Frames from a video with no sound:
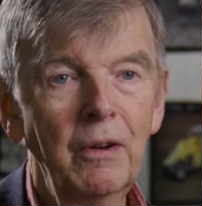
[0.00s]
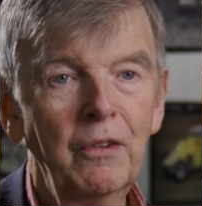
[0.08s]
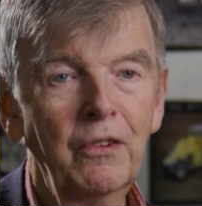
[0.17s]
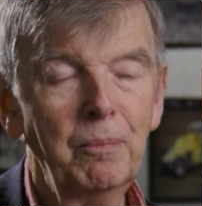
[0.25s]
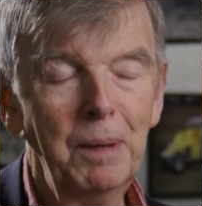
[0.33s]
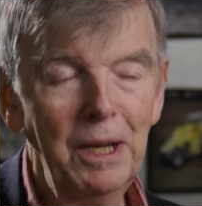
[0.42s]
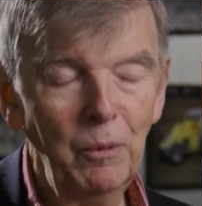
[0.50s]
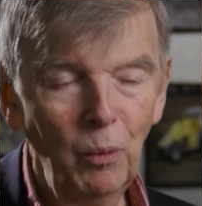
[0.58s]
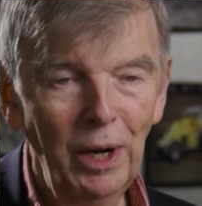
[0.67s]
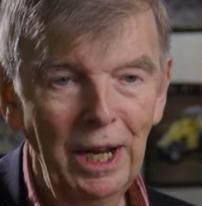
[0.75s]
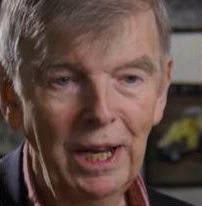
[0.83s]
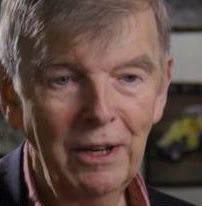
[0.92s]

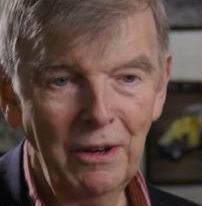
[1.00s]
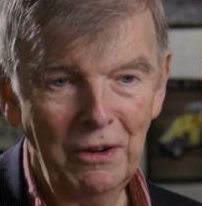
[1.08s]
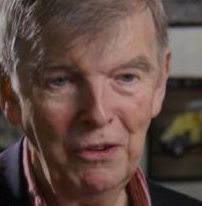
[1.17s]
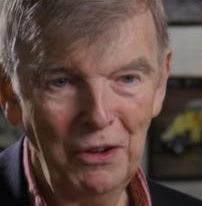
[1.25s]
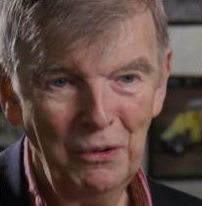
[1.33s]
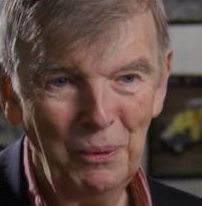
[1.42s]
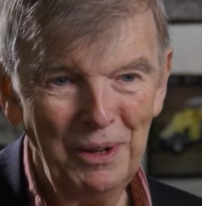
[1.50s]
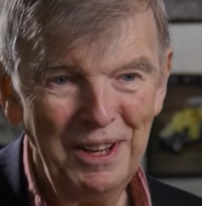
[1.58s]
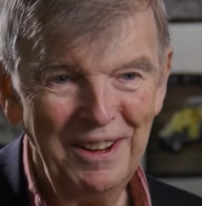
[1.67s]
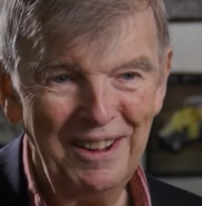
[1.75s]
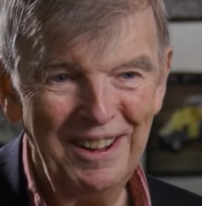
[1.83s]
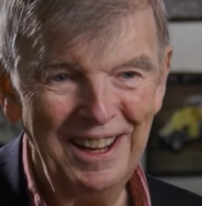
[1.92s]
Speedway,
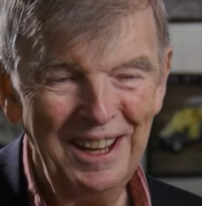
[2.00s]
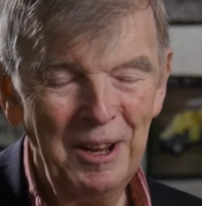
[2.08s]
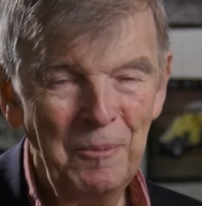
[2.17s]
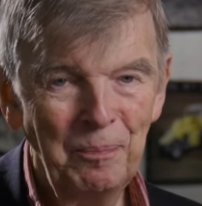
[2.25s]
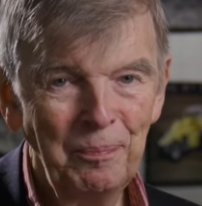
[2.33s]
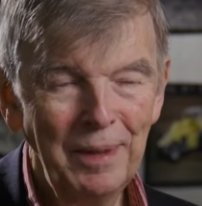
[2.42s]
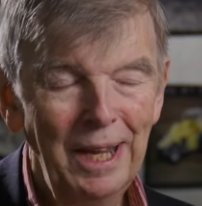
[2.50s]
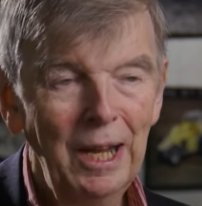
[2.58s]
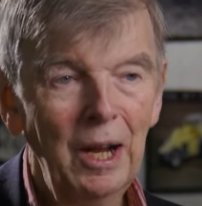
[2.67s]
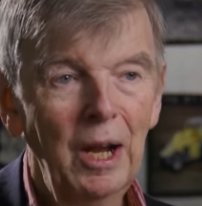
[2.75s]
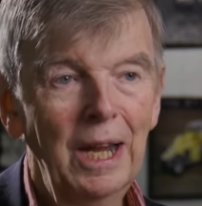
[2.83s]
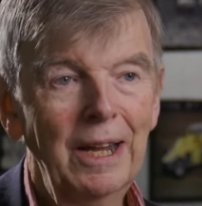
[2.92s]
1929,
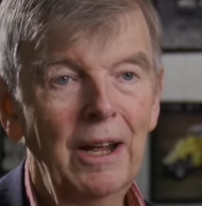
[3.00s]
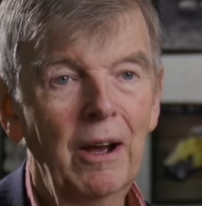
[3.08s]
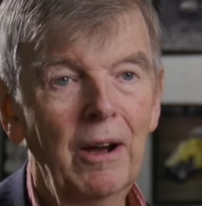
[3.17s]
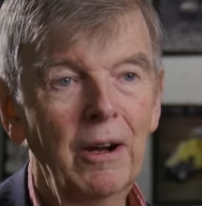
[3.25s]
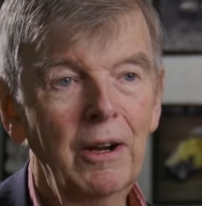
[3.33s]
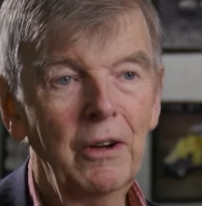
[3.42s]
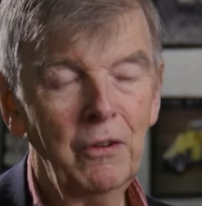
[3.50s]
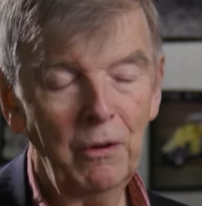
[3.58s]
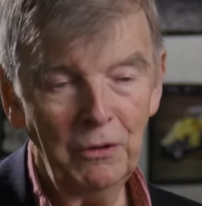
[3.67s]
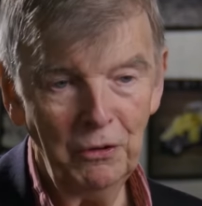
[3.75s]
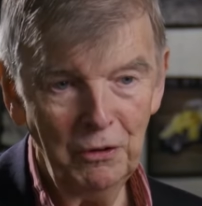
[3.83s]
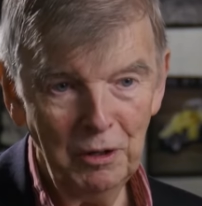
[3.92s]
is
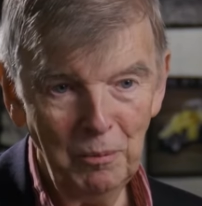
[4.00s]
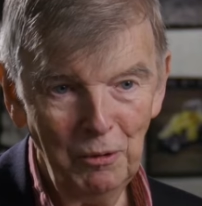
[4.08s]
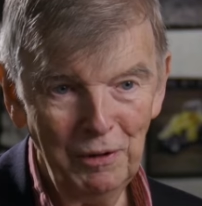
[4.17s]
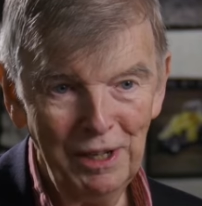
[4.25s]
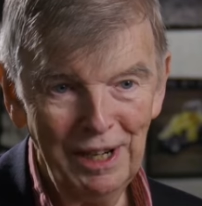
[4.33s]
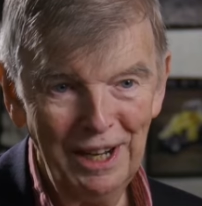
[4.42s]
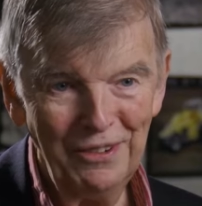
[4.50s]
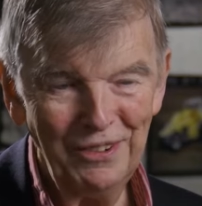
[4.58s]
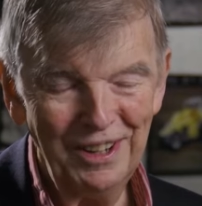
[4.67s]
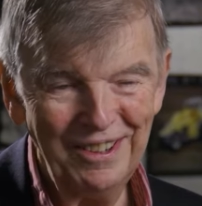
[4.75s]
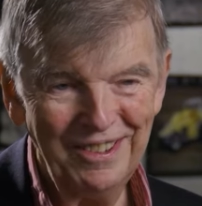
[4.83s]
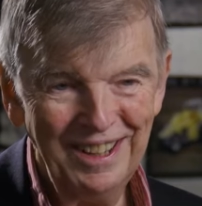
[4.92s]
on Turner Movie
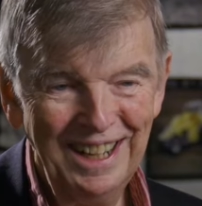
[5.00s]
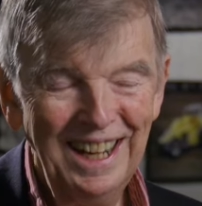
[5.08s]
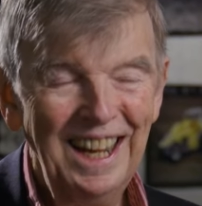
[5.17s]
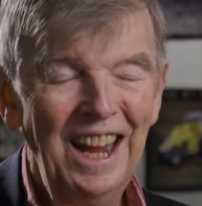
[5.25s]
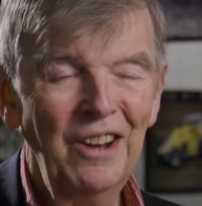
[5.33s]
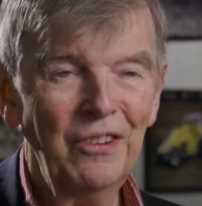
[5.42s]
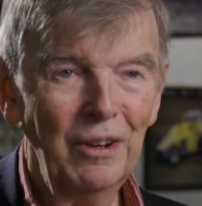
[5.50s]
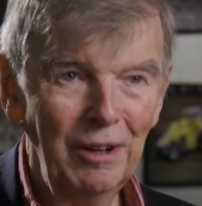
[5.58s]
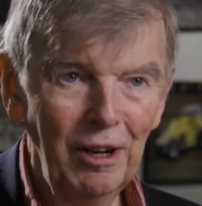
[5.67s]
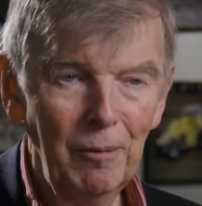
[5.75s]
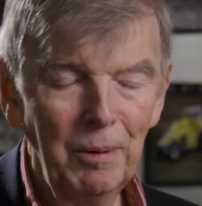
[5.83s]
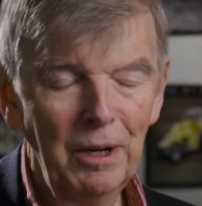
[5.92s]
Classics. It's a
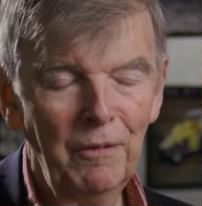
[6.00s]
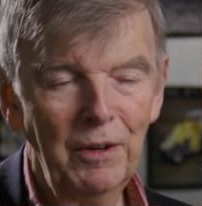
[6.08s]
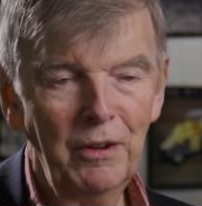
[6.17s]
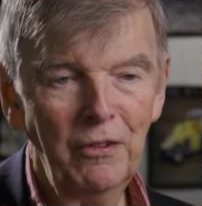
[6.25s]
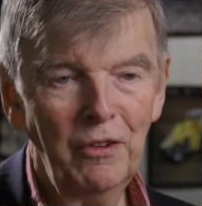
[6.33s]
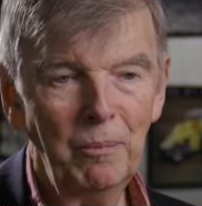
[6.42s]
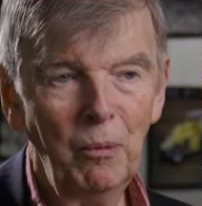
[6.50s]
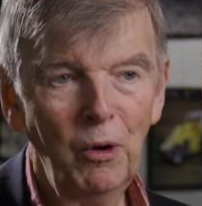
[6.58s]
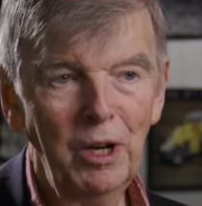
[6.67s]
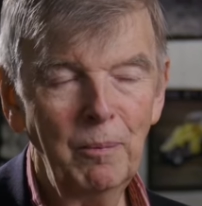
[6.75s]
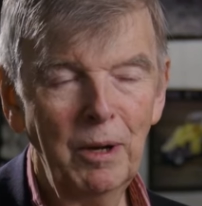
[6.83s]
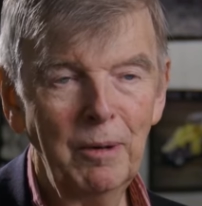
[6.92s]
little bit of a
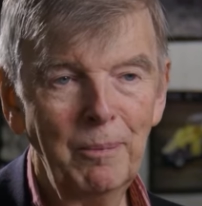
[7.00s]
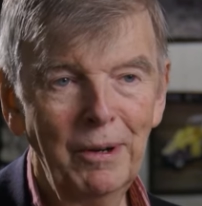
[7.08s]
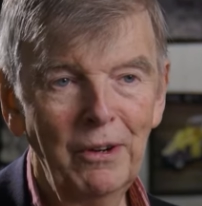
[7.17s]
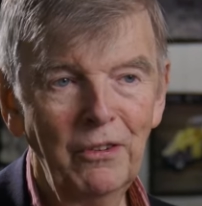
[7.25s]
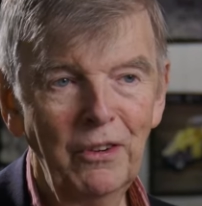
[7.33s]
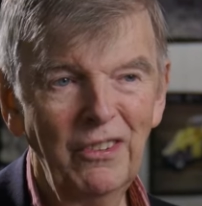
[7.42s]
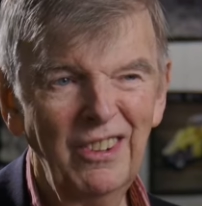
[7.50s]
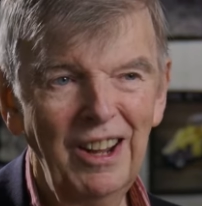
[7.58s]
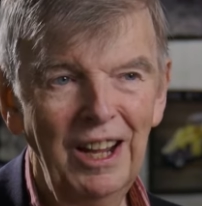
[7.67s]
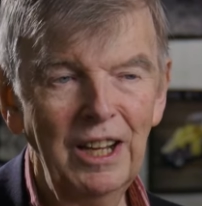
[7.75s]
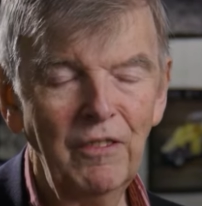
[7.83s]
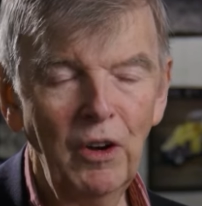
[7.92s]
disappointment because it's
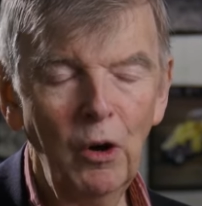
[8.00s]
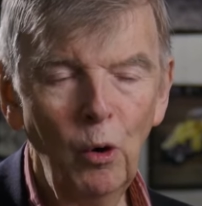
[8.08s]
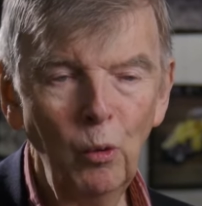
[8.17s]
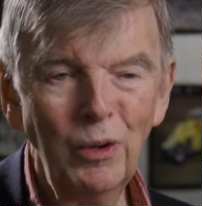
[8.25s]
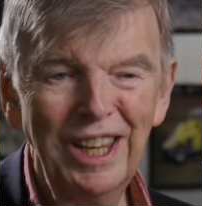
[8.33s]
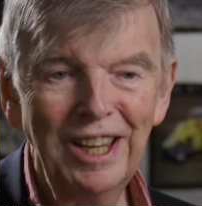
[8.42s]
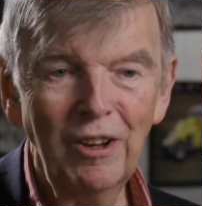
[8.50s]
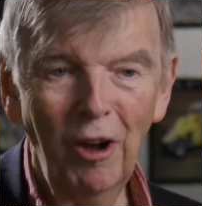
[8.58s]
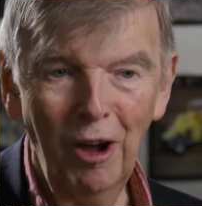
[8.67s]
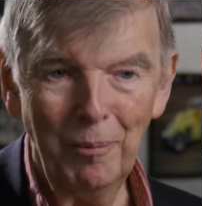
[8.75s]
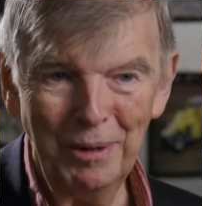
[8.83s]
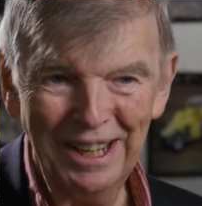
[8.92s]
kind of a hokey
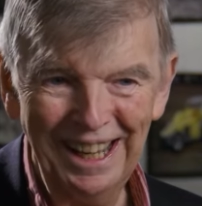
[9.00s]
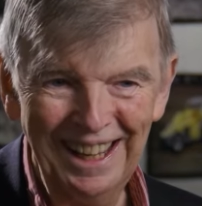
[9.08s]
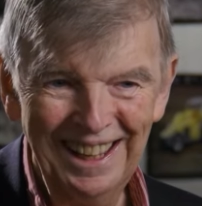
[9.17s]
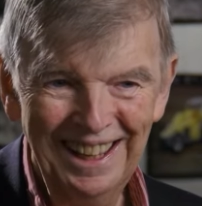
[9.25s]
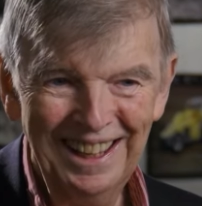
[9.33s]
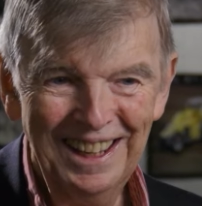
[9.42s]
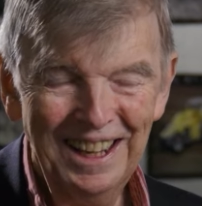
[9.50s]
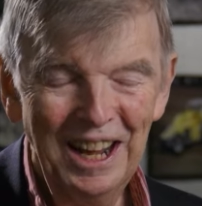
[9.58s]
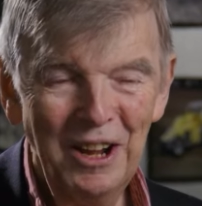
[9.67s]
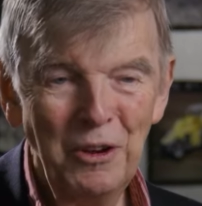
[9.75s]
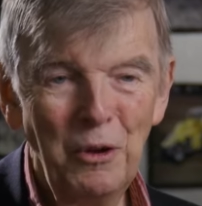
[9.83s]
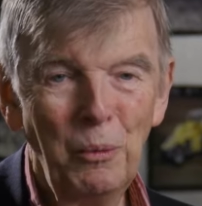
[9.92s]
comedy,
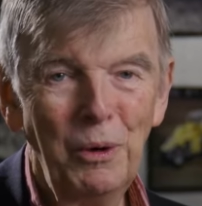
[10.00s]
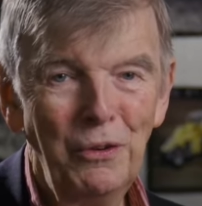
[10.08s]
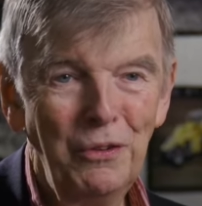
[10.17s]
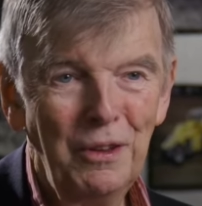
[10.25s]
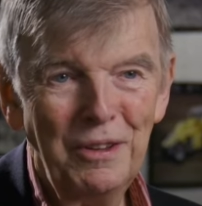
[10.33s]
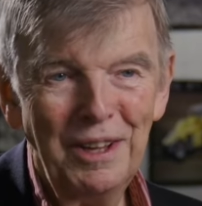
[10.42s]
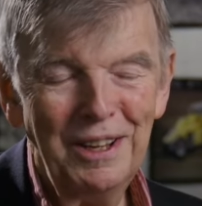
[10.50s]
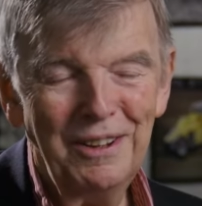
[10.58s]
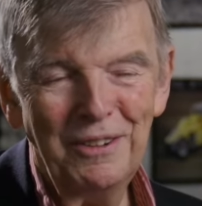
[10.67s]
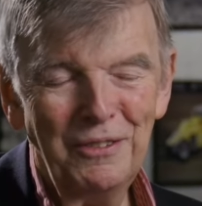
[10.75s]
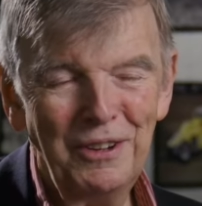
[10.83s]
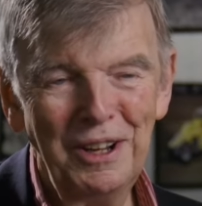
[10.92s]
and you wish that they
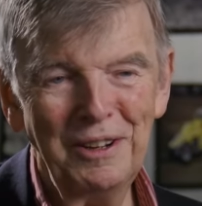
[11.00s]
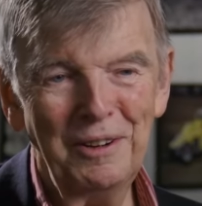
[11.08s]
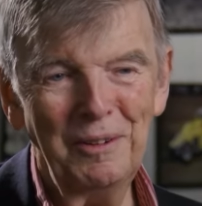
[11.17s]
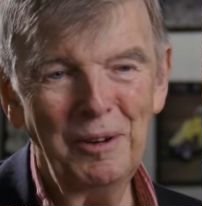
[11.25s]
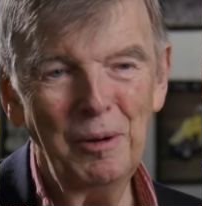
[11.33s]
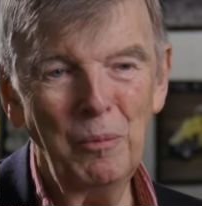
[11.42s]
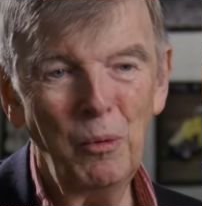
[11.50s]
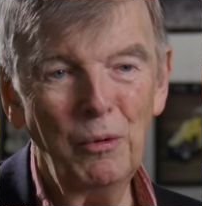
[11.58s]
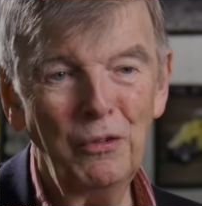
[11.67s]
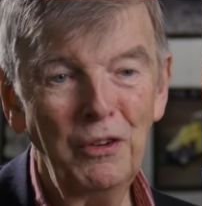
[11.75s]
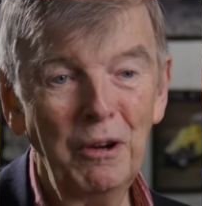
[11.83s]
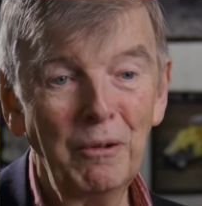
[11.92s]
could have taken a little more
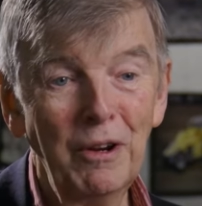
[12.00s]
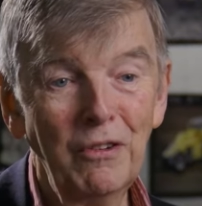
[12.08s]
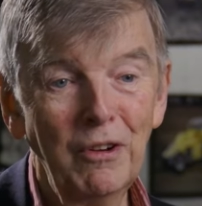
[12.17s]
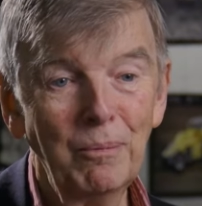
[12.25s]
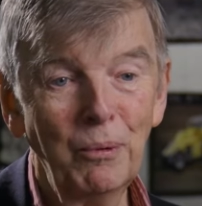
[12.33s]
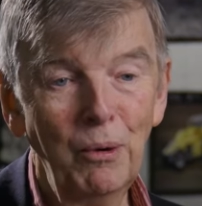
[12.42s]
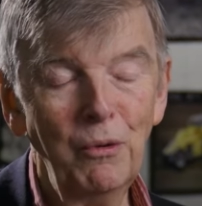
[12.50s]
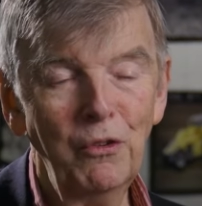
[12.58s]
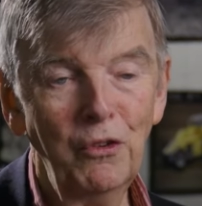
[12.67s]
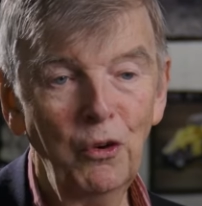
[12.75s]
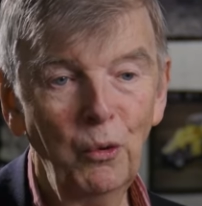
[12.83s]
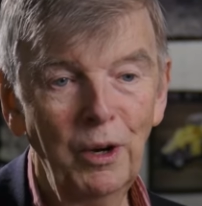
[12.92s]
serious
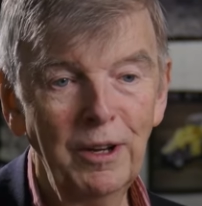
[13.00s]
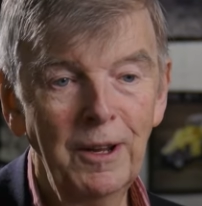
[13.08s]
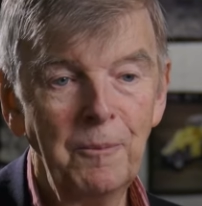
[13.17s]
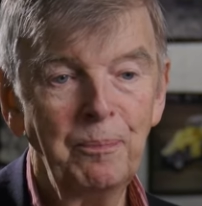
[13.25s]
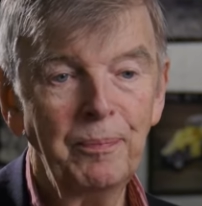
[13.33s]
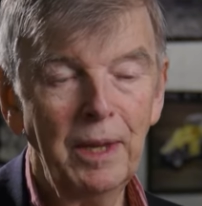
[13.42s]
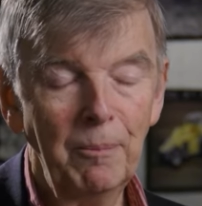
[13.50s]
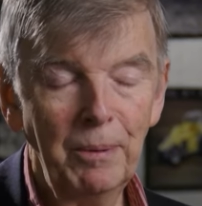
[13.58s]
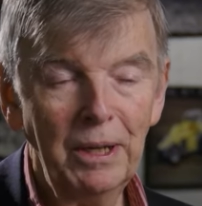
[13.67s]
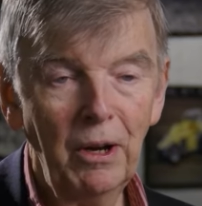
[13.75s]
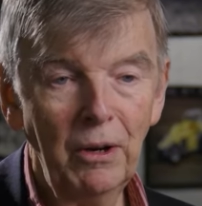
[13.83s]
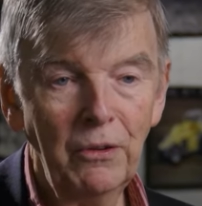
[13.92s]
approach to it,
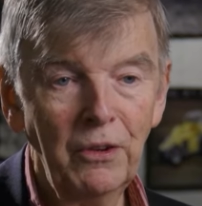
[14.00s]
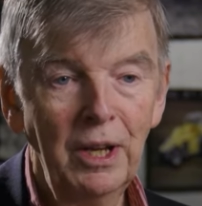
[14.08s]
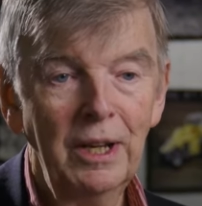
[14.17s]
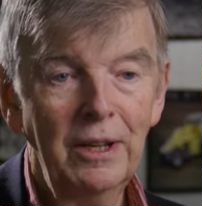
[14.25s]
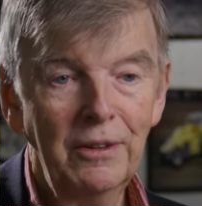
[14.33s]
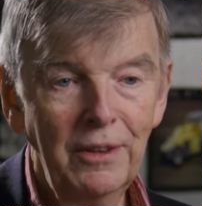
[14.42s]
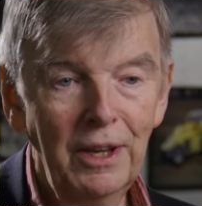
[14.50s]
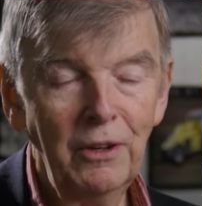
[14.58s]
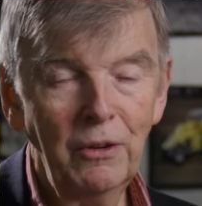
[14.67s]
because they